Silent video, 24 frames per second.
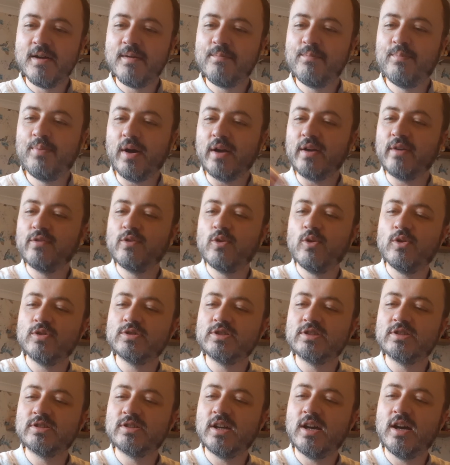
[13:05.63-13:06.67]
But of
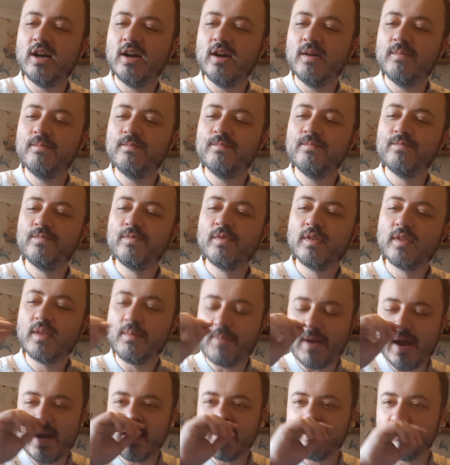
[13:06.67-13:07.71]
course, the
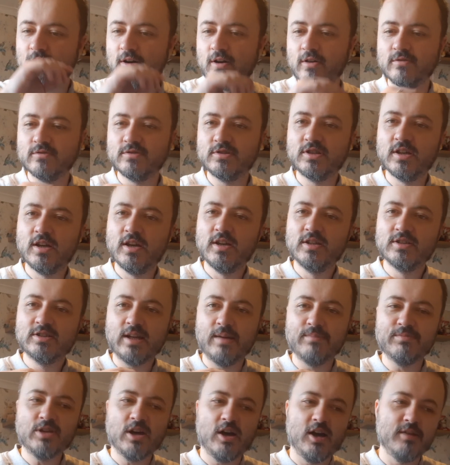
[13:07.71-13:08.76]
panic rolls,
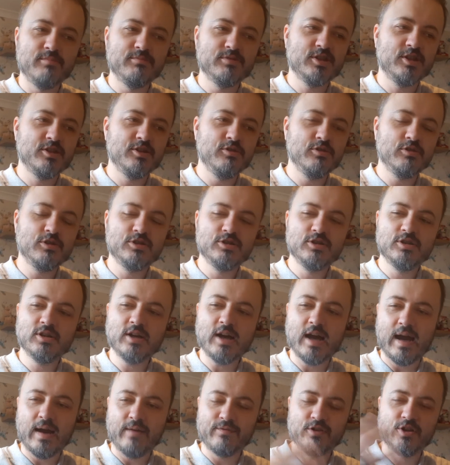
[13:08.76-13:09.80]
sometimes you can
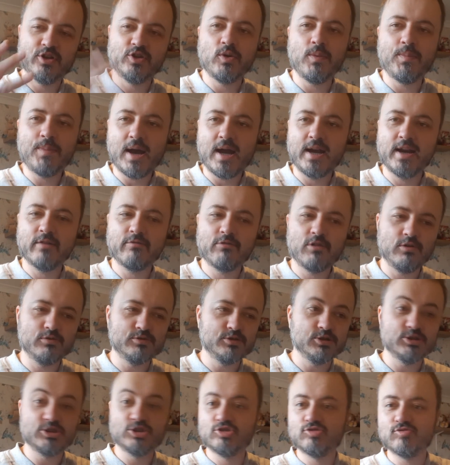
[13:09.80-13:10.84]
have to do a panic roll
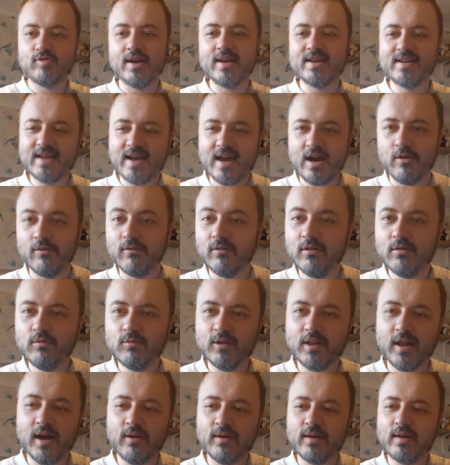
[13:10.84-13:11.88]
just straight out
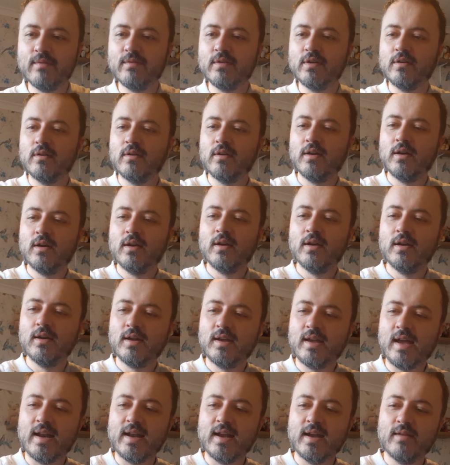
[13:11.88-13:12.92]
without even
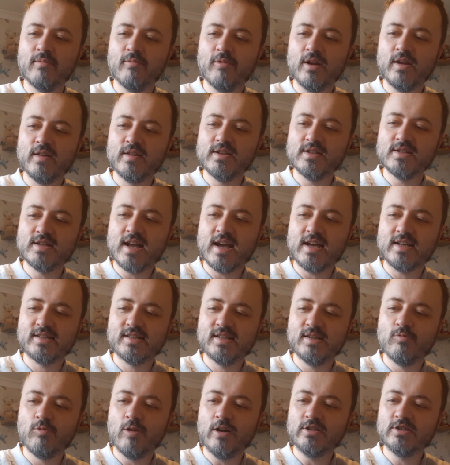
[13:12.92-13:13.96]
getting one of these
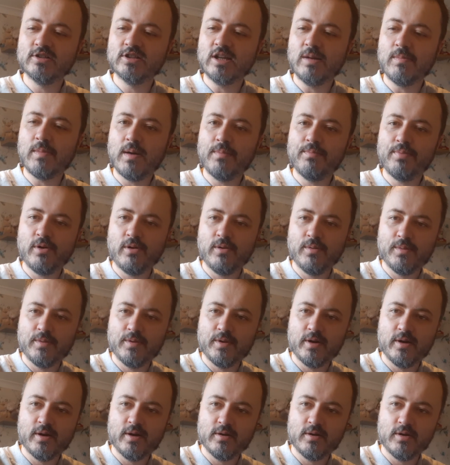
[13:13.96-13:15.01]
nasty ones come up on
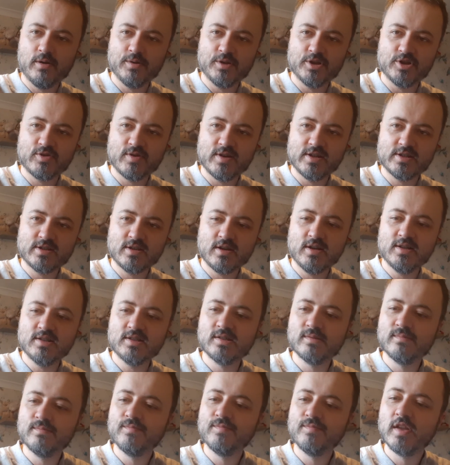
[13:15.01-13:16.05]
the stress dice.
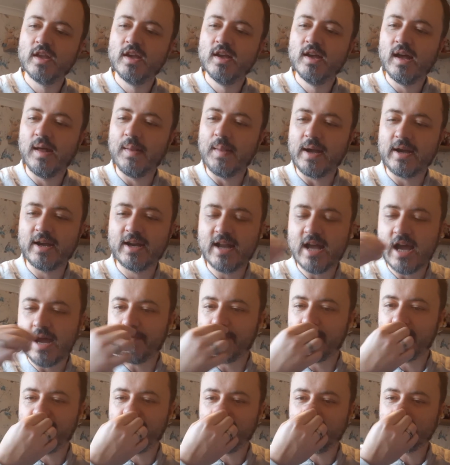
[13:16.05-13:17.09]
And that can
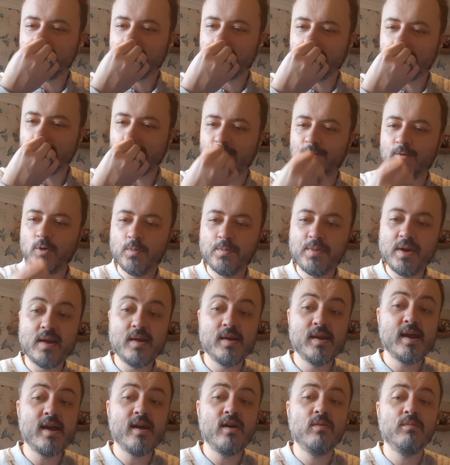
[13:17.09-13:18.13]
happen, for instance, if you're pinned
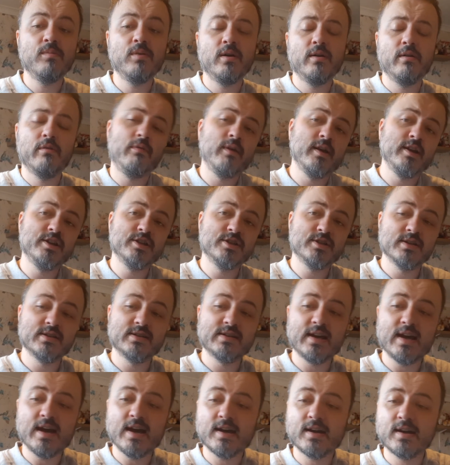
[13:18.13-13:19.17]
down by a ranged
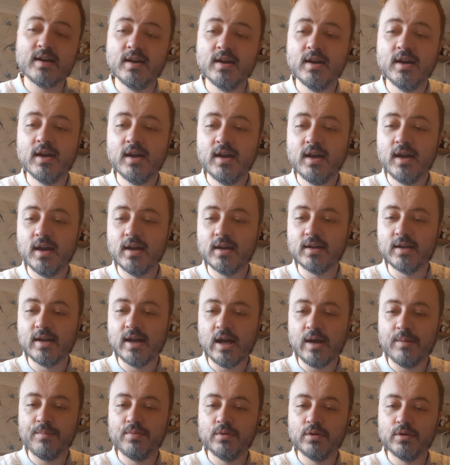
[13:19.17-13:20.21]
attack. It can
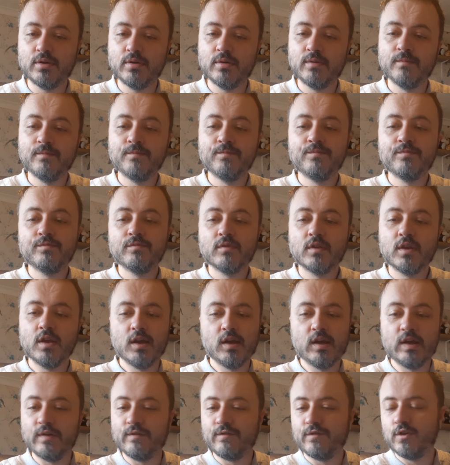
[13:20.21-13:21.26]
happen
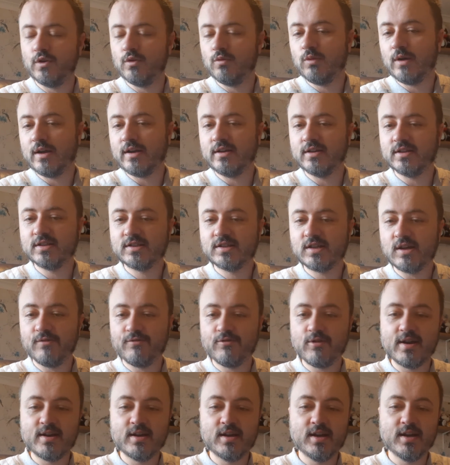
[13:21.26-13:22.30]
if you witness a
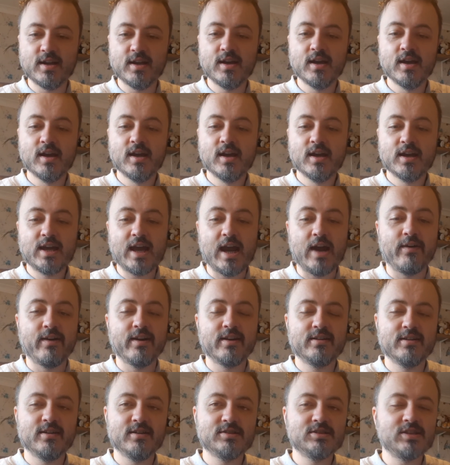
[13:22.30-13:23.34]
friendly
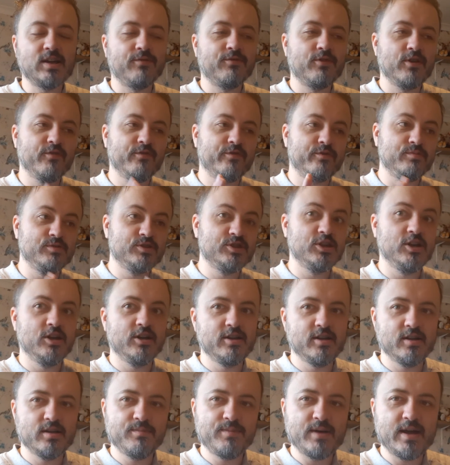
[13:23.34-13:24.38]
character suffering from certain
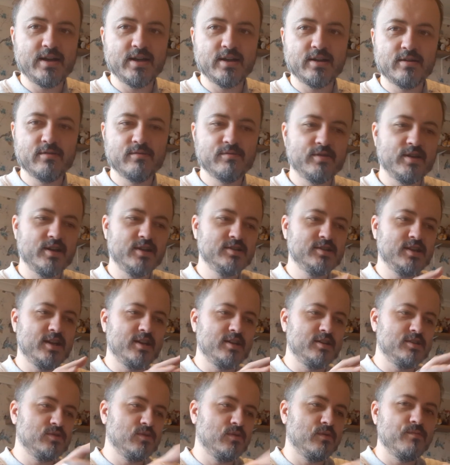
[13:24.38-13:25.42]
other panic things. They
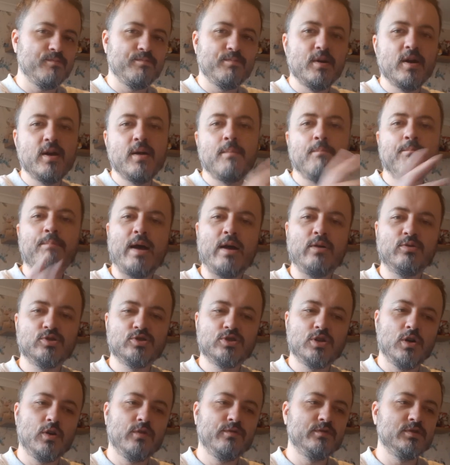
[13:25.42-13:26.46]
can sort of bounce
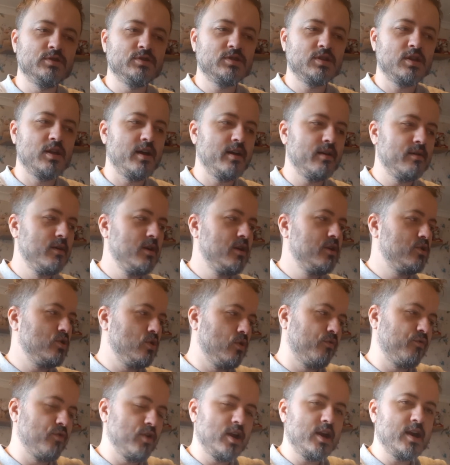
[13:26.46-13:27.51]
off and it's like, you're
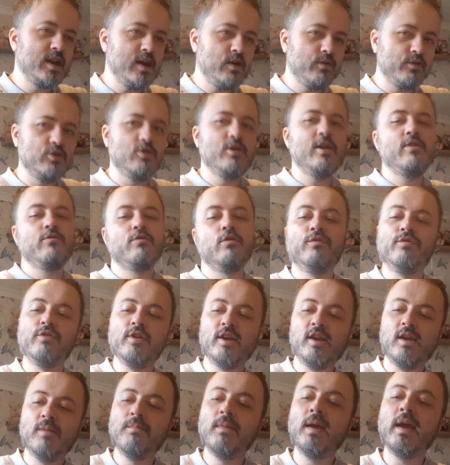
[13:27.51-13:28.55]
freaking out and now you're
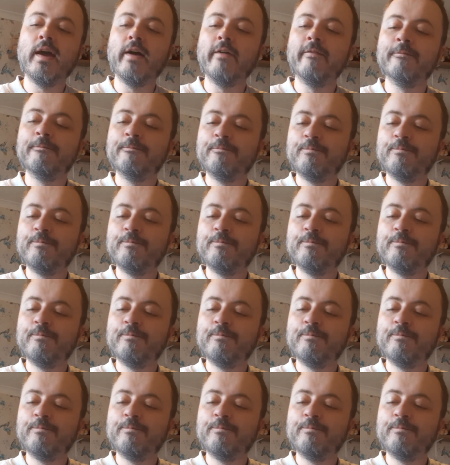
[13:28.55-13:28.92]
freaking me out.